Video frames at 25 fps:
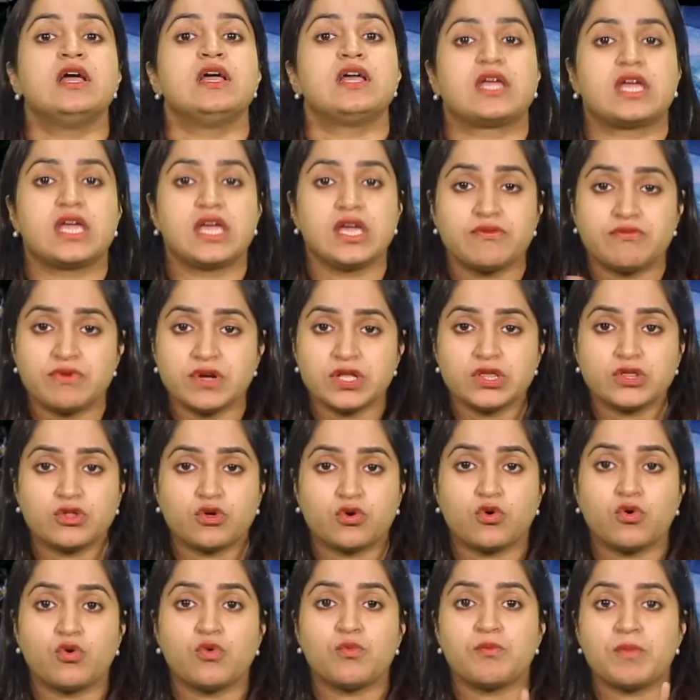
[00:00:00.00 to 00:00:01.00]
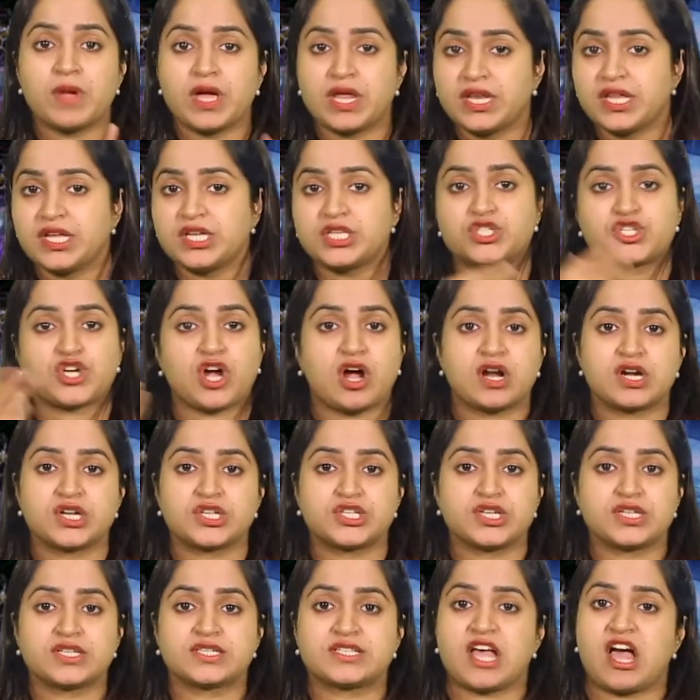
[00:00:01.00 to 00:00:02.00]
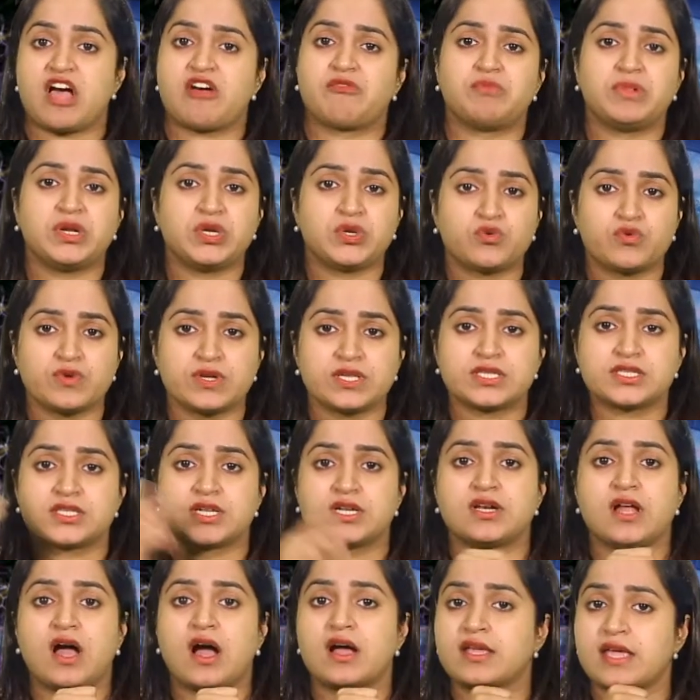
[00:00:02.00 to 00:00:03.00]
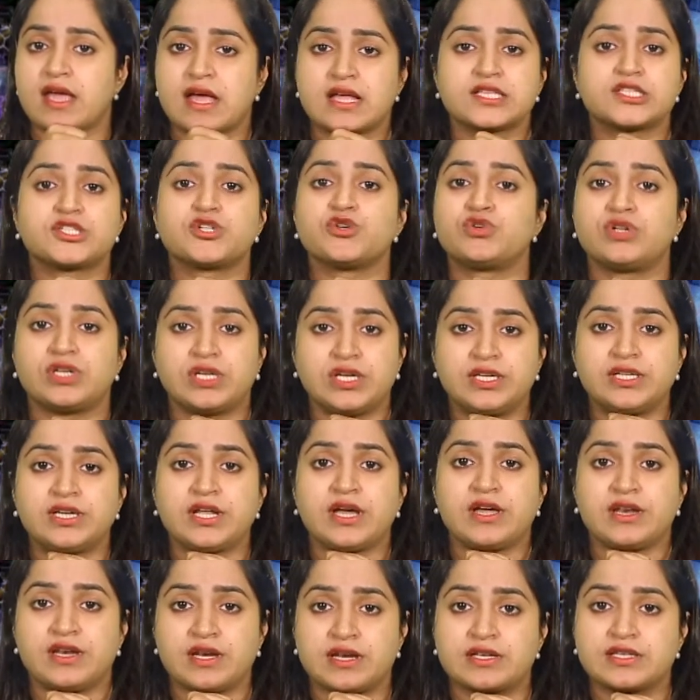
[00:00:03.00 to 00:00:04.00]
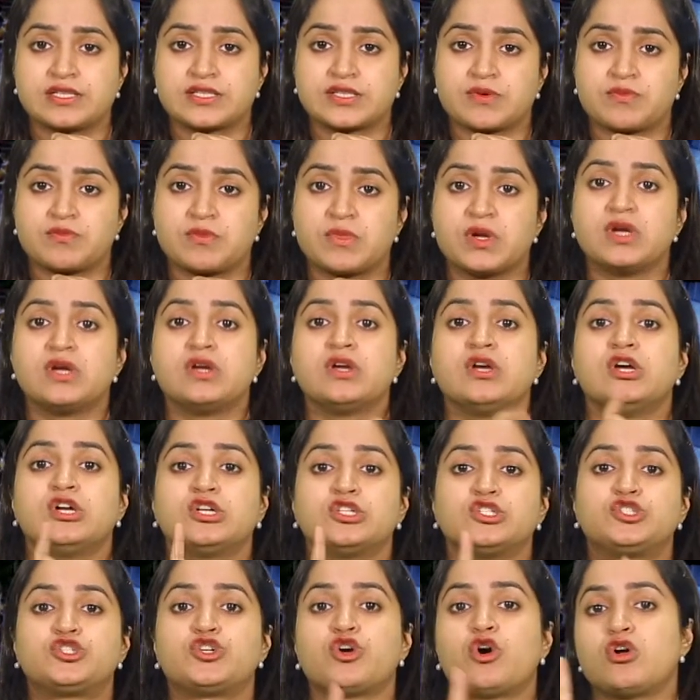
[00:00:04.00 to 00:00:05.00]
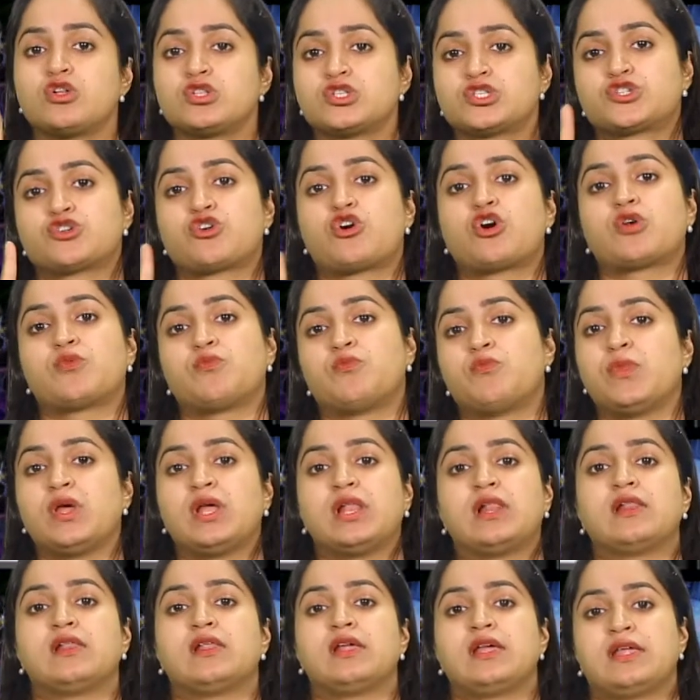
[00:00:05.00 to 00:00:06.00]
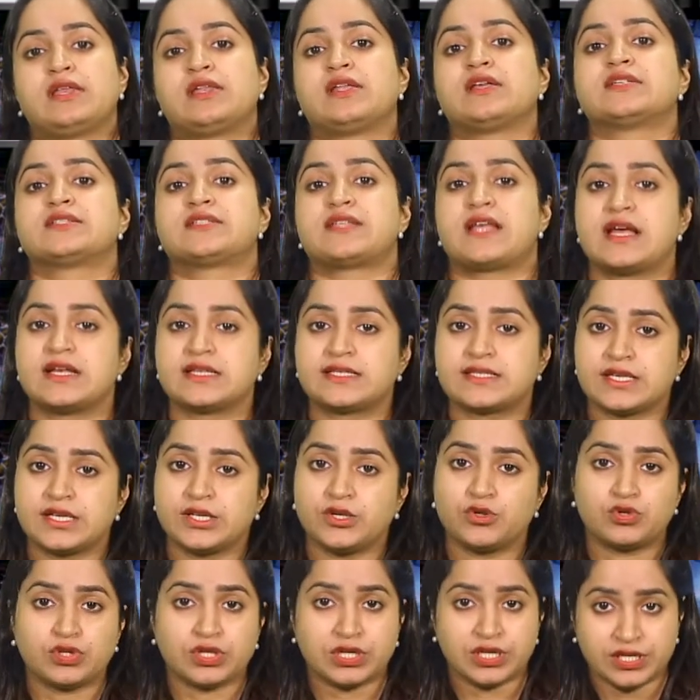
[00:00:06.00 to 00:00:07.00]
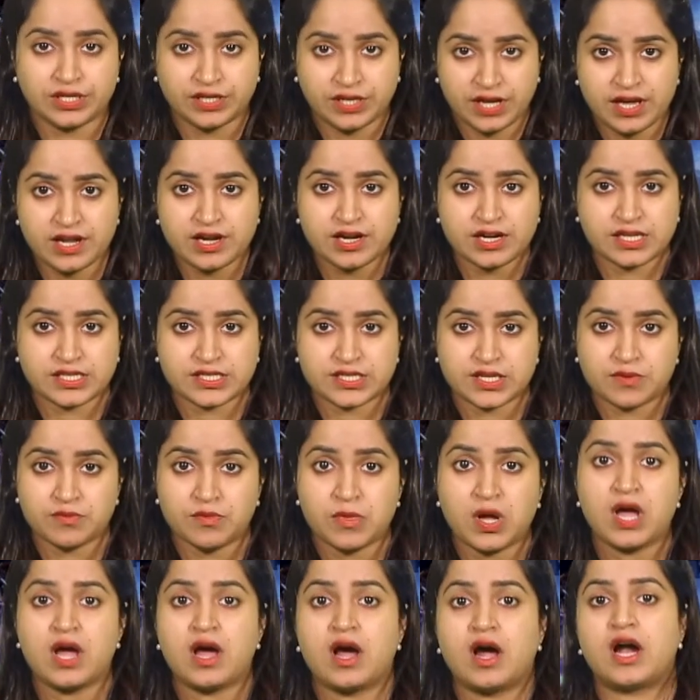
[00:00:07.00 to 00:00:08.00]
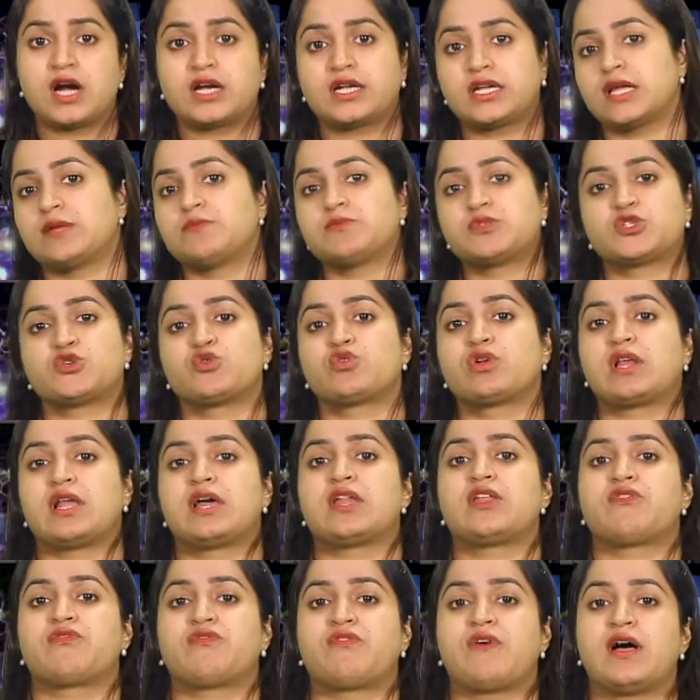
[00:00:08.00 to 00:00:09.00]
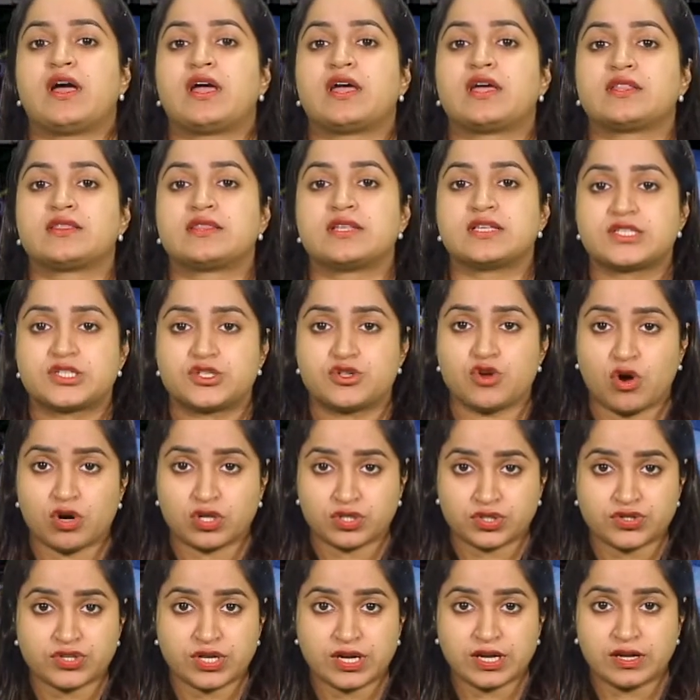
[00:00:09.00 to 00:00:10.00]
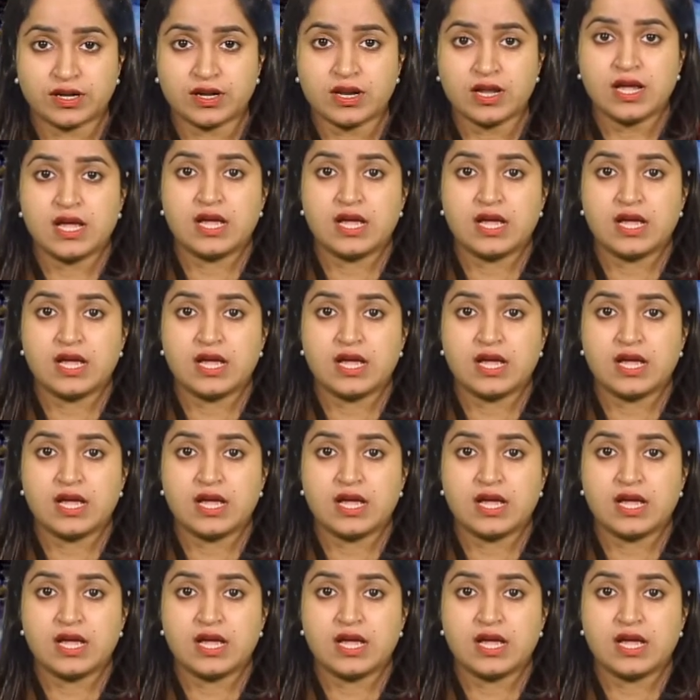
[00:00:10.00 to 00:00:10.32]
Even though many charges have been twisted against utilitarianism, John Stuart Mill, in his essay Utilitarianism, attempts to clarify this doctrine